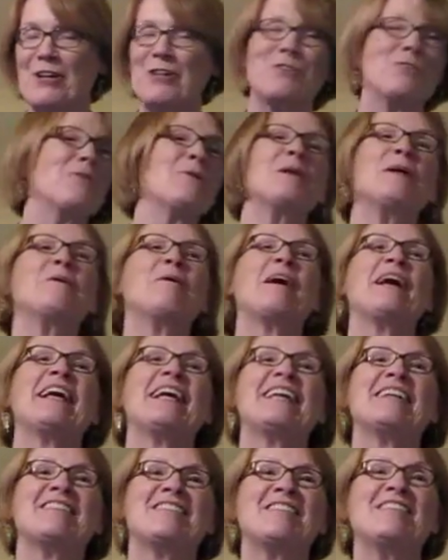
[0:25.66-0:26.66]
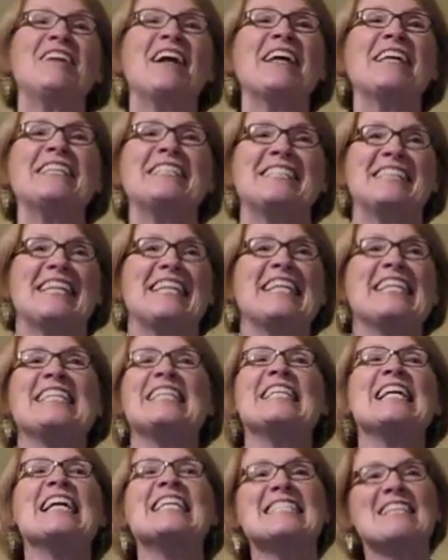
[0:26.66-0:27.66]
So anyway, it's
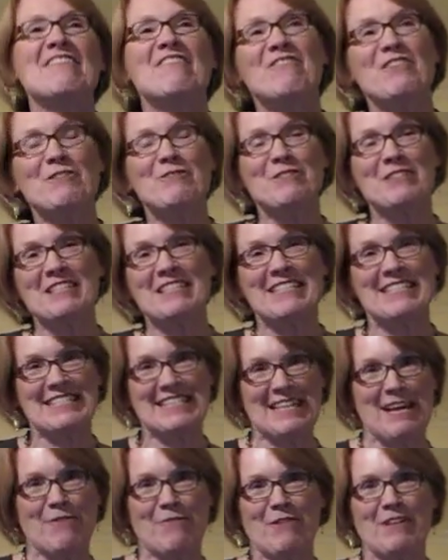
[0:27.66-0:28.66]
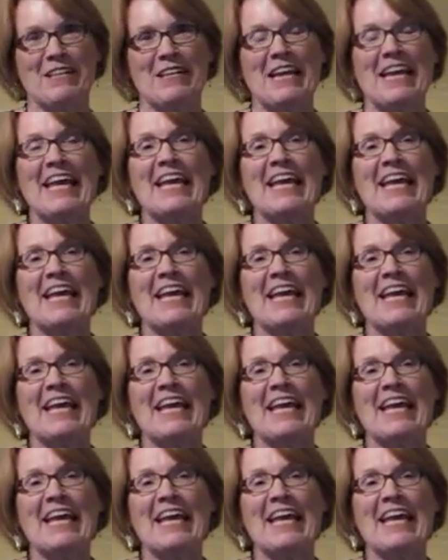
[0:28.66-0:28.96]
1957,